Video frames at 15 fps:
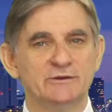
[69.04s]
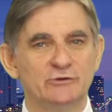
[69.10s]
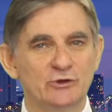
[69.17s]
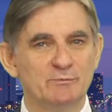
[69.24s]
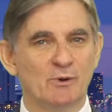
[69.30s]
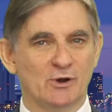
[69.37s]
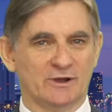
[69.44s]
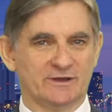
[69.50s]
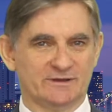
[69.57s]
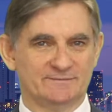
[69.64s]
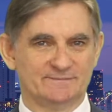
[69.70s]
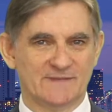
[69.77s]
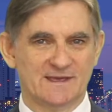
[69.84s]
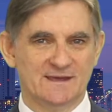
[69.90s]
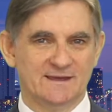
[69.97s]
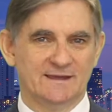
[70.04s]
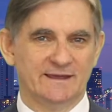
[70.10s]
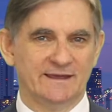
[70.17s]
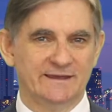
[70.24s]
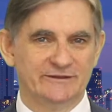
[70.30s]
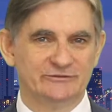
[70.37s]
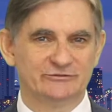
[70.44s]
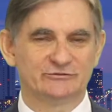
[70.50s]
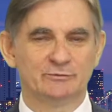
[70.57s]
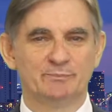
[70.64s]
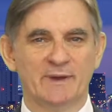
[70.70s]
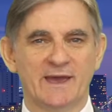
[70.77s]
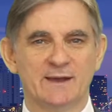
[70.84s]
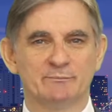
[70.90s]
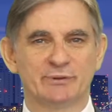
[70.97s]
new book is
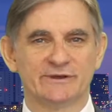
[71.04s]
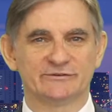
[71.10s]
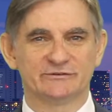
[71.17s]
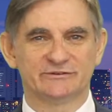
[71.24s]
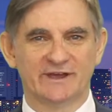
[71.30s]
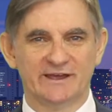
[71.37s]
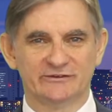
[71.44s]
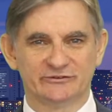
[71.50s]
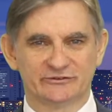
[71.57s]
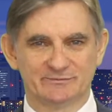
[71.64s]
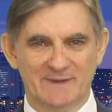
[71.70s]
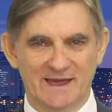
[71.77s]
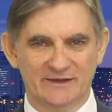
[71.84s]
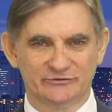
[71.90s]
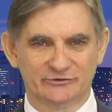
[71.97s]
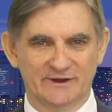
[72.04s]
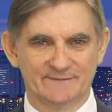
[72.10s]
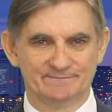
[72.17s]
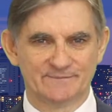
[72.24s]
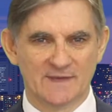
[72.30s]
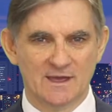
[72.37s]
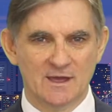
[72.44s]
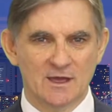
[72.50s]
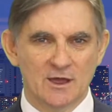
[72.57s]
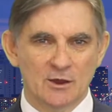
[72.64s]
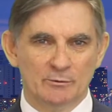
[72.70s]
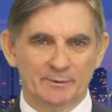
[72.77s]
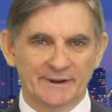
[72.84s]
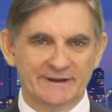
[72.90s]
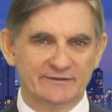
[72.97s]
Japan Presentations Mastery.
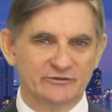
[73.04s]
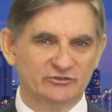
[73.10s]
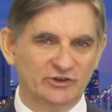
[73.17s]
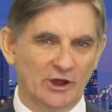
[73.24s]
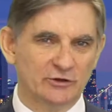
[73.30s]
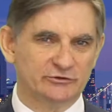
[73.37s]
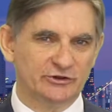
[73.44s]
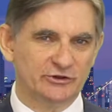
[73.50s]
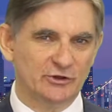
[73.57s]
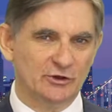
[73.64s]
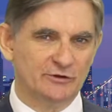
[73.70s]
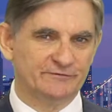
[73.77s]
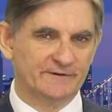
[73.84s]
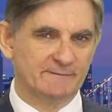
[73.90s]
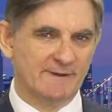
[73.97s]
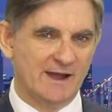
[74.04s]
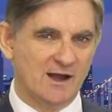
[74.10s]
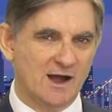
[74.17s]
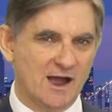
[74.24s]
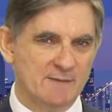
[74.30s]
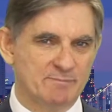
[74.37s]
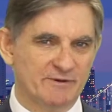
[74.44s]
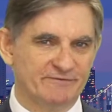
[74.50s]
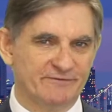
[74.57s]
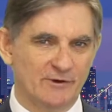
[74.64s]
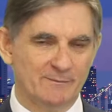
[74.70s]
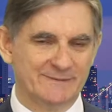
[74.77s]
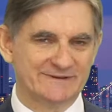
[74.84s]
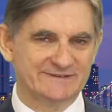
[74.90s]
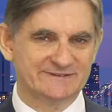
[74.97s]
Bringing the show to you from our High
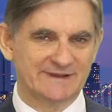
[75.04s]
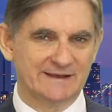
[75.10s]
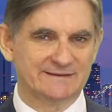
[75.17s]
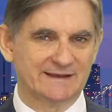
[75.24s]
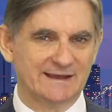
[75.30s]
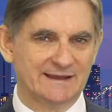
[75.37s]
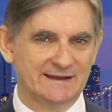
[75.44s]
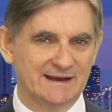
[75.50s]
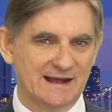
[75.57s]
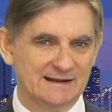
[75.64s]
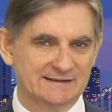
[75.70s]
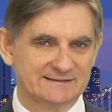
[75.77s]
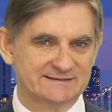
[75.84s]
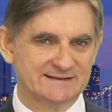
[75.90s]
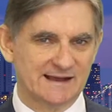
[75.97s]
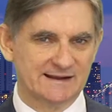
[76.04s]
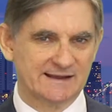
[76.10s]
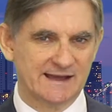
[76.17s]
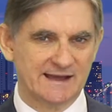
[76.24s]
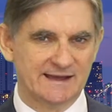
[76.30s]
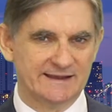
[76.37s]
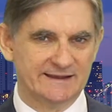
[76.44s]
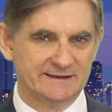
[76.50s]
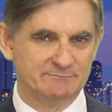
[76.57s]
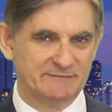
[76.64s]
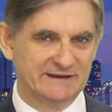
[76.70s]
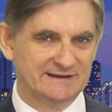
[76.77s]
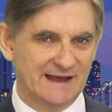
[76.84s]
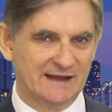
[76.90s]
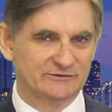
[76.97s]
Performance Center in Akasaka in
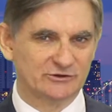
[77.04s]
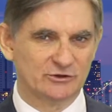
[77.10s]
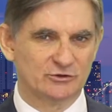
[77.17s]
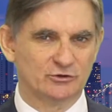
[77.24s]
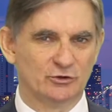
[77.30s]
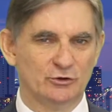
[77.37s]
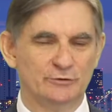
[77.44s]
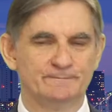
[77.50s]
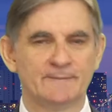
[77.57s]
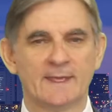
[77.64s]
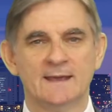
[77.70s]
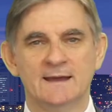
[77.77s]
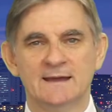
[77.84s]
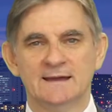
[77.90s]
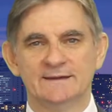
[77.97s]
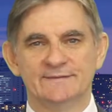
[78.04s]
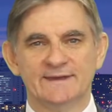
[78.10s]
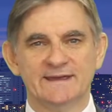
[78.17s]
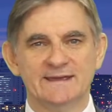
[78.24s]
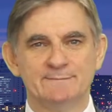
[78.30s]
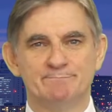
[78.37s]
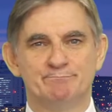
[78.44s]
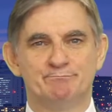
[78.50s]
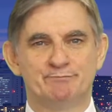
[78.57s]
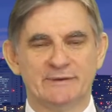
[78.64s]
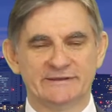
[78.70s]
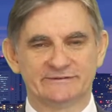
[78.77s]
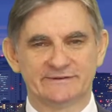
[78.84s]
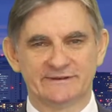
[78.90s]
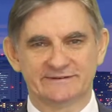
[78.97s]
Minato-ku, the
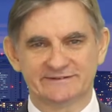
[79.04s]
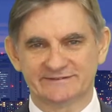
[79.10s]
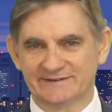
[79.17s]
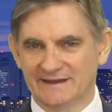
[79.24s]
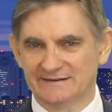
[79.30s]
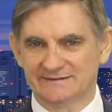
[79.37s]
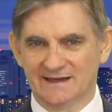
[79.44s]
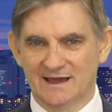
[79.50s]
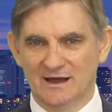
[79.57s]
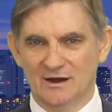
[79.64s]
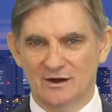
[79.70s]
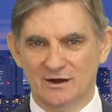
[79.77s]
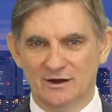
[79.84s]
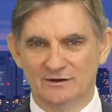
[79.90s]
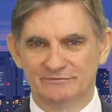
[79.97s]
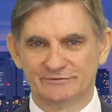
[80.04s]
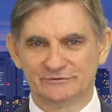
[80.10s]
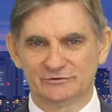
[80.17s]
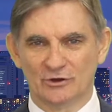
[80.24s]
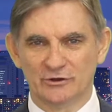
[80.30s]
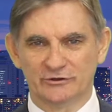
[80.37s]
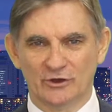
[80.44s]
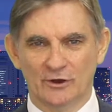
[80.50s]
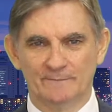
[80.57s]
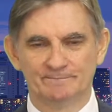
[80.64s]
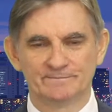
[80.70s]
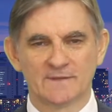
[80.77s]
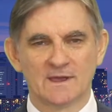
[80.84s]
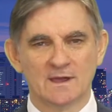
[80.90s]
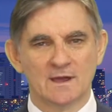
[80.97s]
business center of
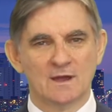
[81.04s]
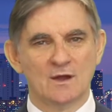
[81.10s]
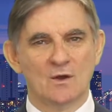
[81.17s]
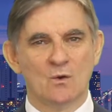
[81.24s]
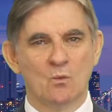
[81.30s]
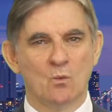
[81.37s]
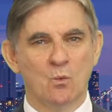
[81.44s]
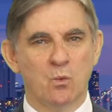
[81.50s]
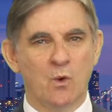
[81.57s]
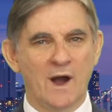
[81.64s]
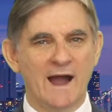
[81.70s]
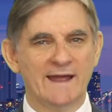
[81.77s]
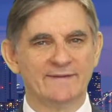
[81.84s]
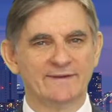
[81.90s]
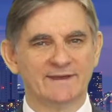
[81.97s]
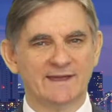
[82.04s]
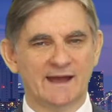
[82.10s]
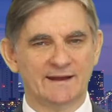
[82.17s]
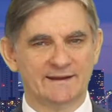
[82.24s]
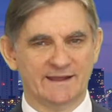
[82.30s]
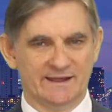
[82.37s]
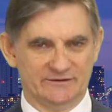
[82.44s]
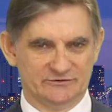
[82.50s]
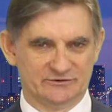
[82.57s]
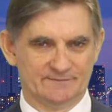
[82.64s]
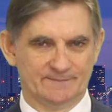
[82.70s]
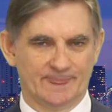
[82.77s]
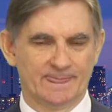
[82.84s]
Tokyo. Why the cutting edge?